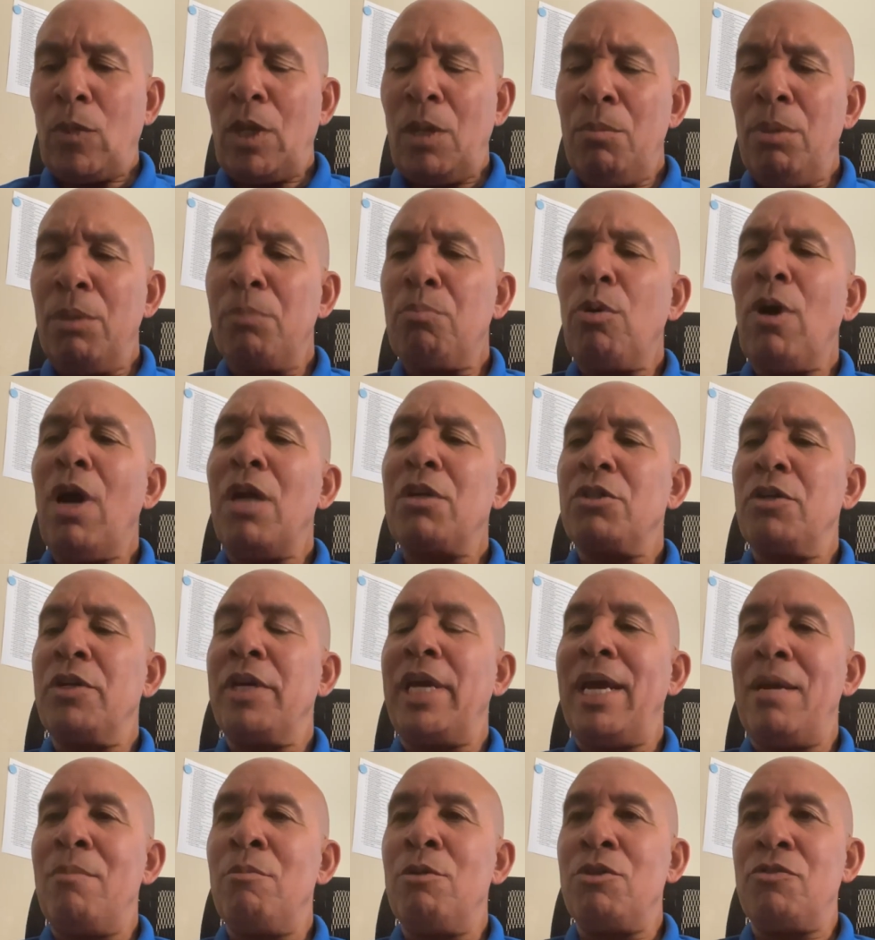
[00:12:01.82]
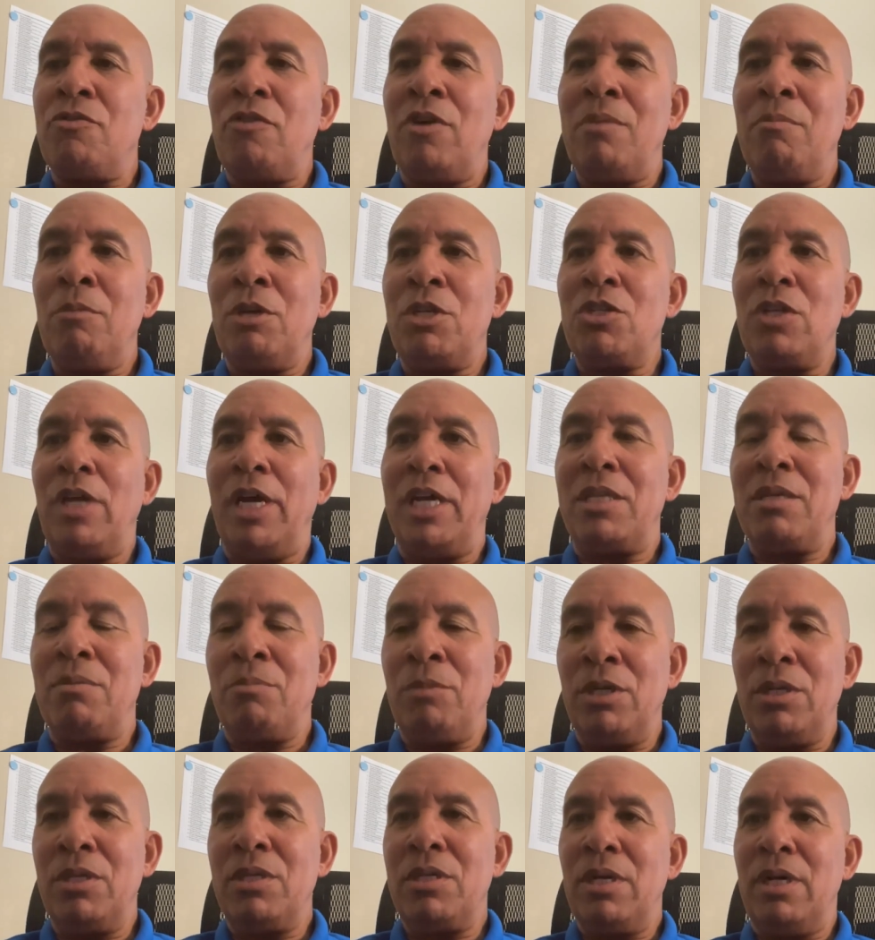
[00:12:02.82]
But Procter and Gamble is very much like the
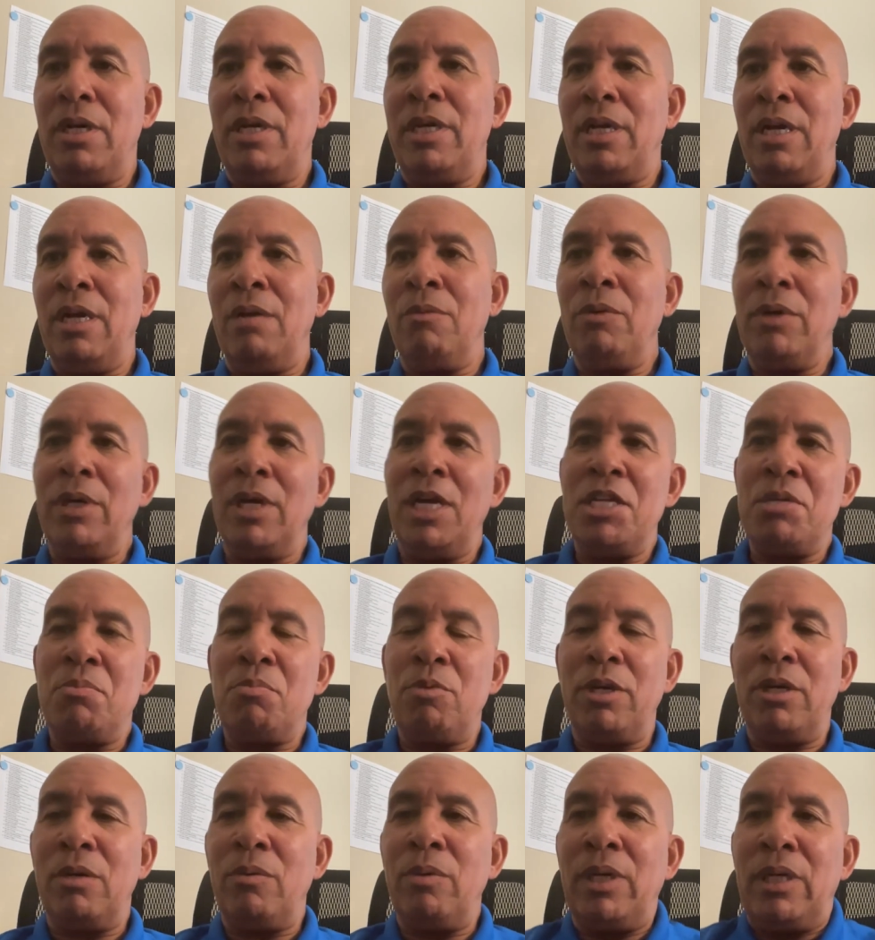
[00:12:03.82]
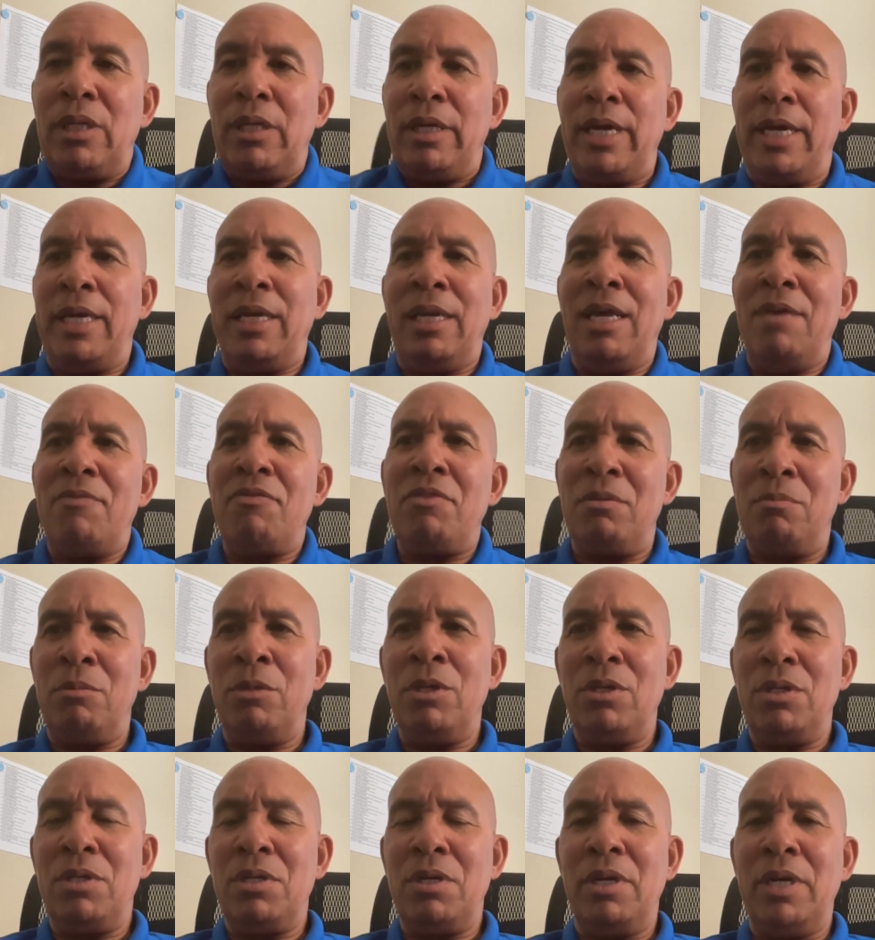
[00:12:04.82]
military, and I realized pretty quickly I'd left the
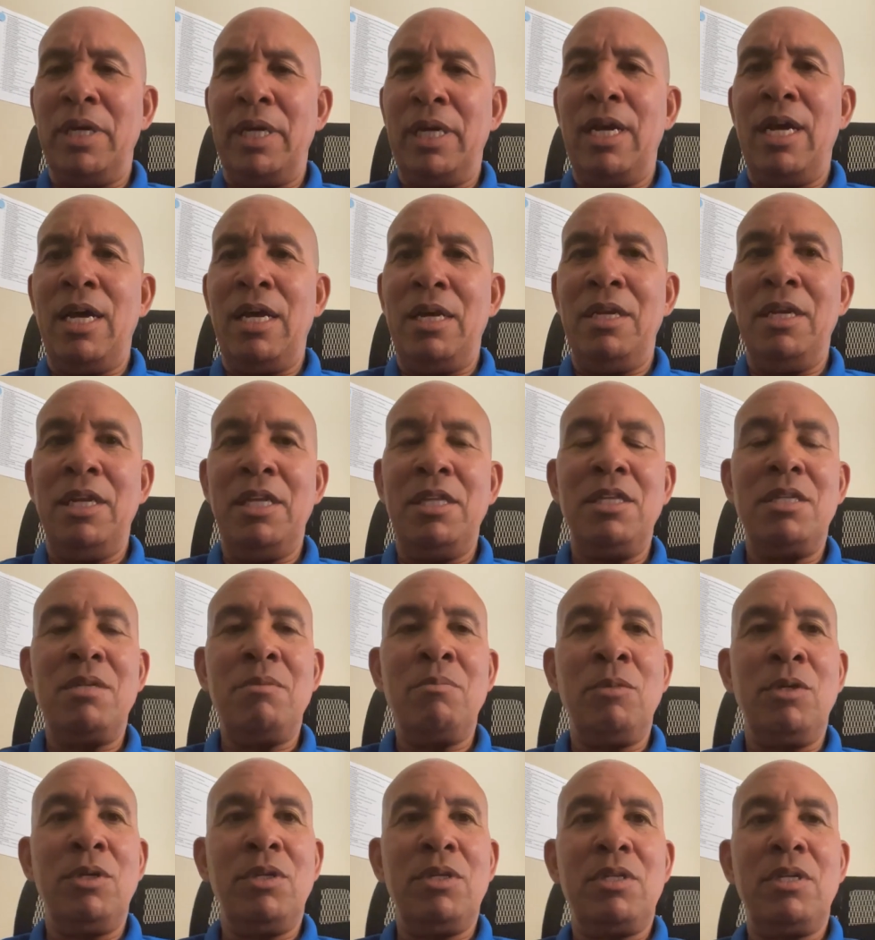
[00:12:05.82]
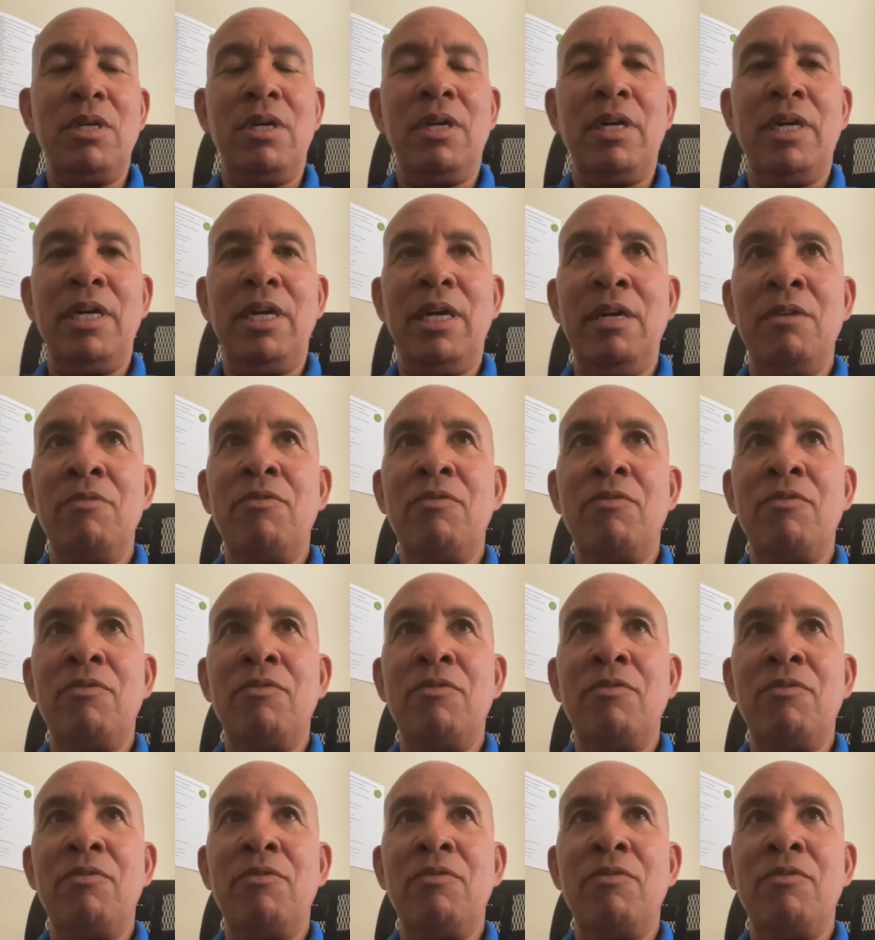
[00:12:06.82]
military and gotten into the military.